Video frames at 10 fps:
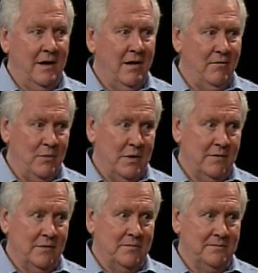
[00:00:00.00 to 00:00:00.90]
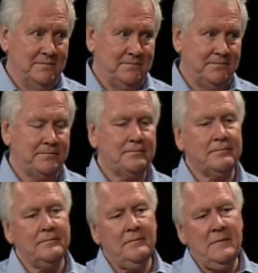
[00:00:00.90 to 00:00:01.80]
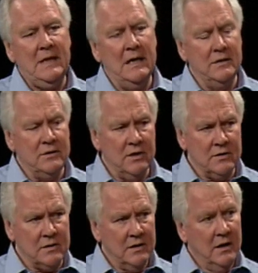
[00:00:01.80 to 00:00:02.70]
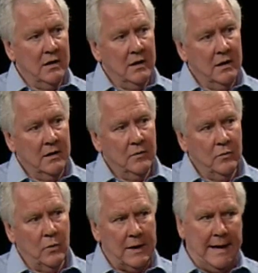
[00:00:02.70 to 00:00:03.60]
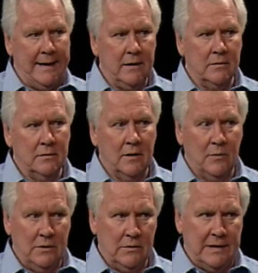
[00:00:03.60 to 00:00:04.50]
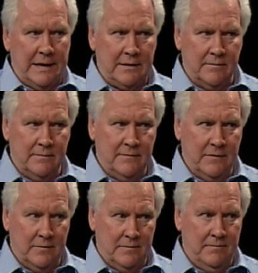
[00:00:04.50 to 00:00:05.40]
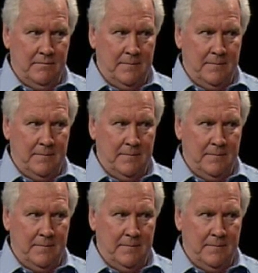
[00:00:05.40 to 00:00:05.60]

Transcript: Every one of them. It's just what angle are we looking at them from?